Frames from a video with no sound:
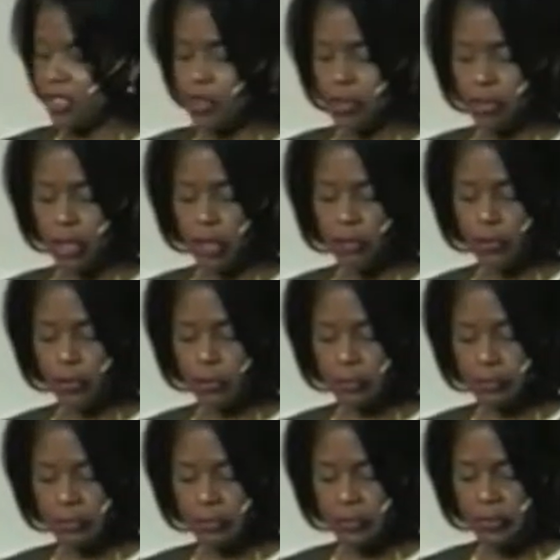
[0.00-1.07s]
bedroom.
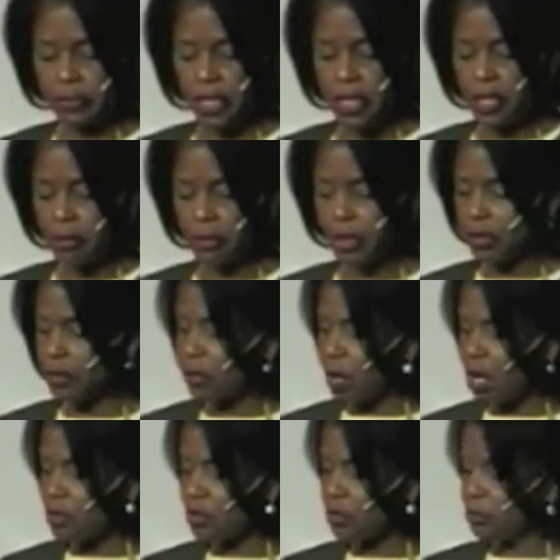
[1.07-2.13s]
But the
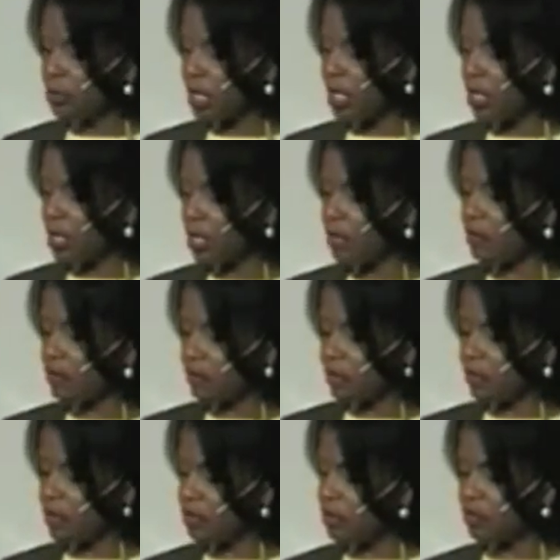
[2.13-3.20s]
walls are bare.
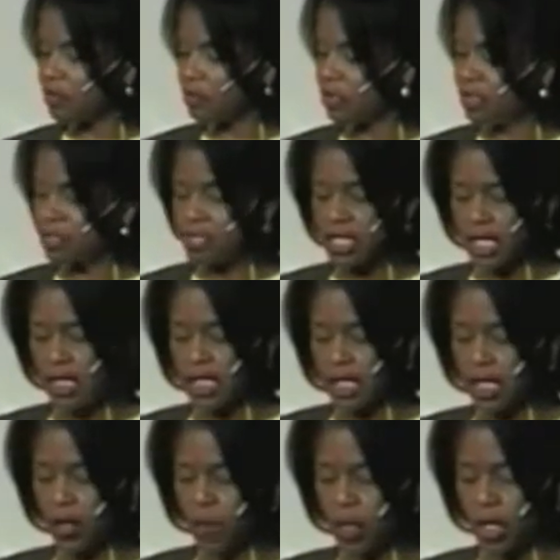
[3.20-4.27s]
There's nothing
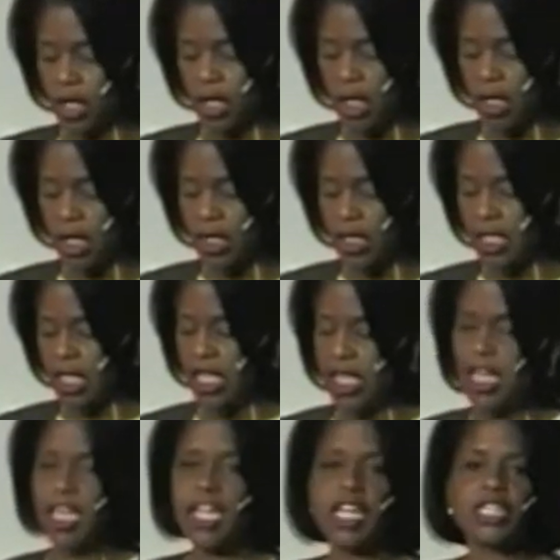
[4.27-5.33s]
going on.
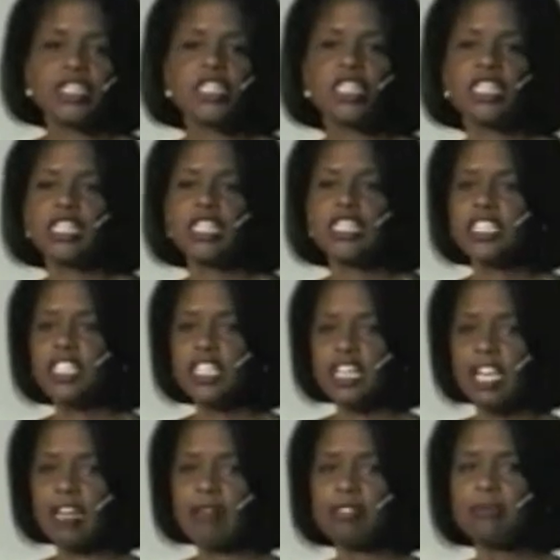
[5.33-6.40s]
And she
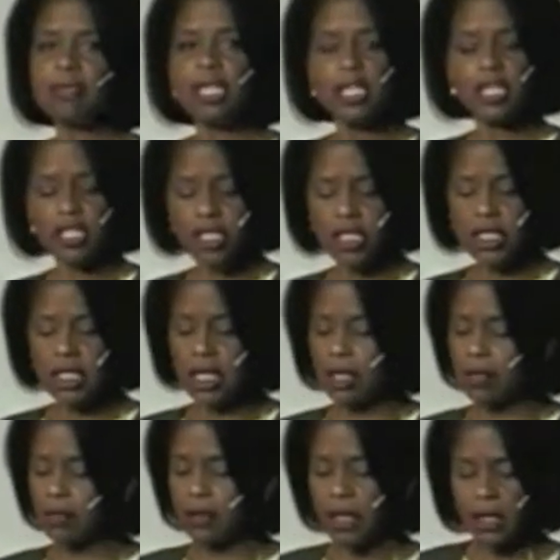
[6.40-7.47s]
came to me and she said,
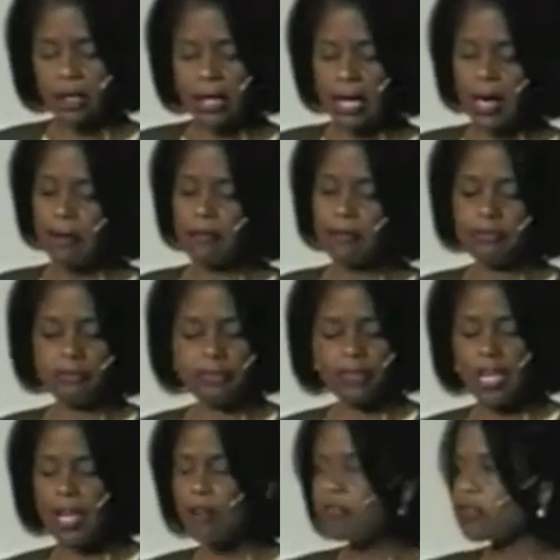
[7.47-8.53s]
Loretta, I've
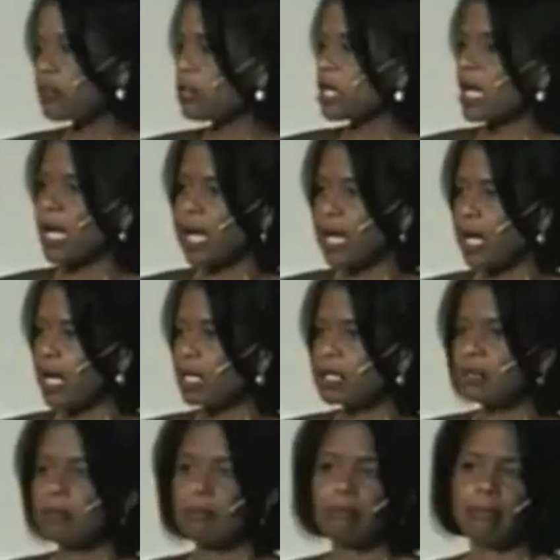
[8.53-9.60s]
never had
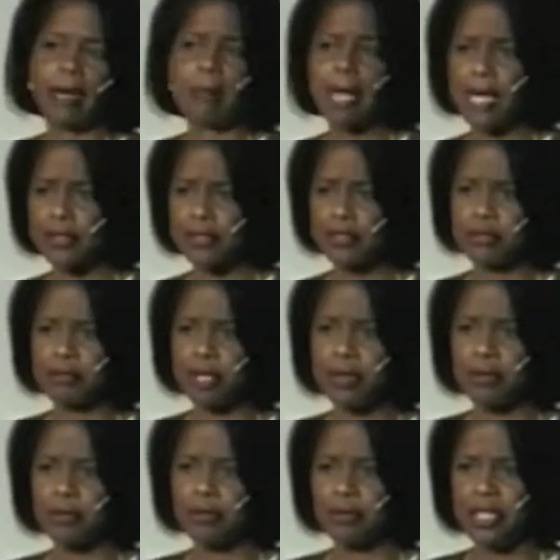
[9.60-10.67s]
my master
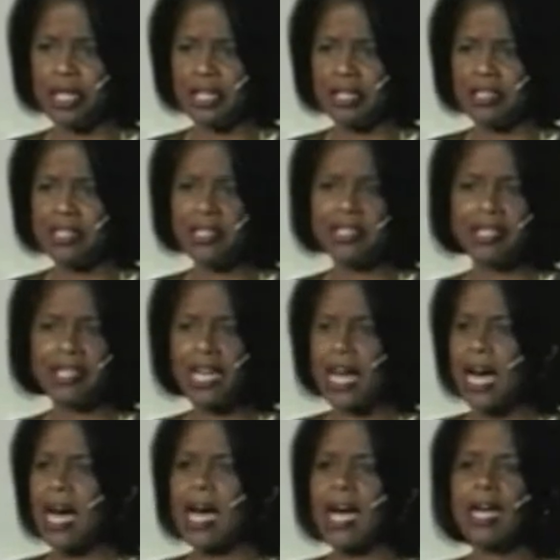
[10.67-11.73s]
bedroom done.
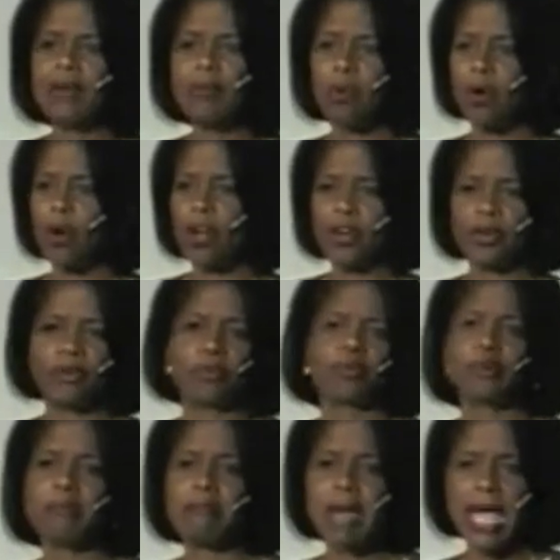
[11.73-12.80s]
I want a
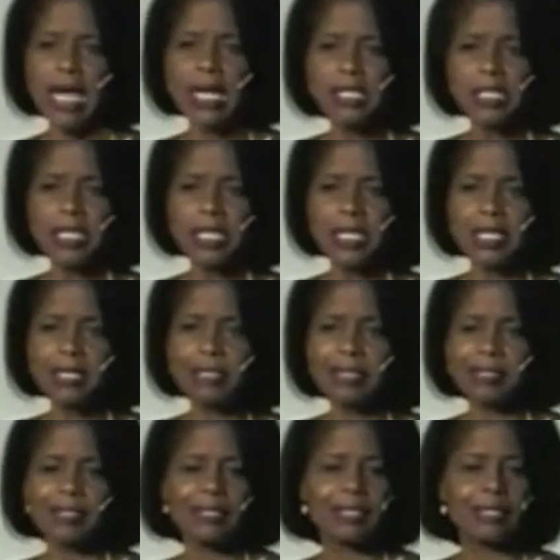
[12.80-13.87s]
romantic
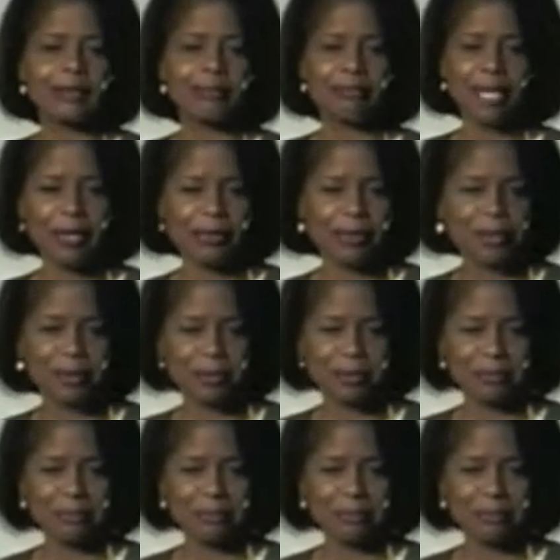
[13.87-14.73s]
bedroom